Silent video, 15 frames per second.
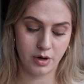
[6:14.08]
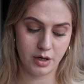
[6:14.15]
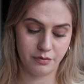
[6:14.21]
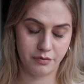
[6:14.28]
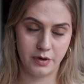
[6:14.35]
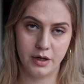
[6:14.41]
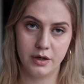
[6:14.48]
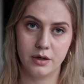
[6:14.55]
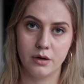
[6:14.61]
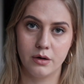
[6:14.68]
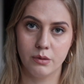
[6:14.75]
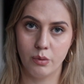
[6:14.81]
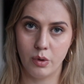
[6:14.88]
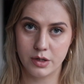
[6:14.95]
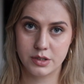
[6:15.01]
if it
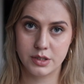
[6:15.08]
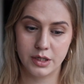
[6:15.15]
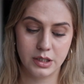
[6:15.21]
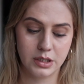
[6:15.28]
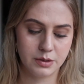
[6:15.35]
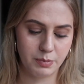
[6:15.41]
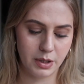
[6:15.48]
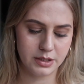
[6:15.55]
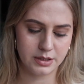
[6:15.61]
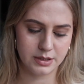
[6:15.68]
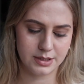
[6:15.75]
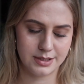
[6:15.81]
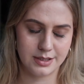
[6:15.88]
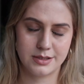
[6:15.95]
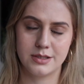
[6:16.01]
wasn't, but this
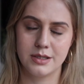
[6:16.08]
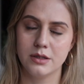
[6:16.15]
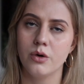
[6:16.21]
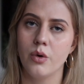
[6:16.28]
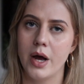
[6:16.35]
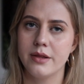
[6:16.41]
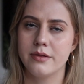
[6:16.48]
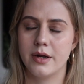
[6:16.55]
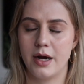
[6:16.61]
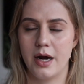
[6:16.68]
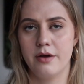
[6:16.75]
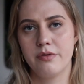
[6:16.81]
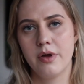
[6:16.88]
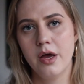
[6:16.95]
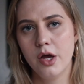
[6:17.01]
is a silhouette that
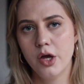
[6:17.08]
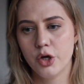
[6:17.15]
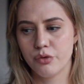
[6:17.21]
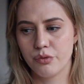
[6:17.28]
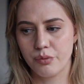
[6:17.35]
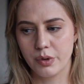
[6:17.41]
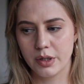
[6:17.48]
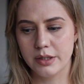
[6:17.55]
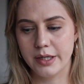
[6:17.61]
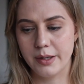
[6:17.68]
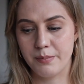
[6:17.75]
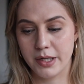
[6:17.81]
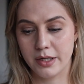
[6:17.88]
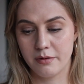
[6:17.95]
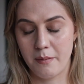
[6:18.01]
I've really been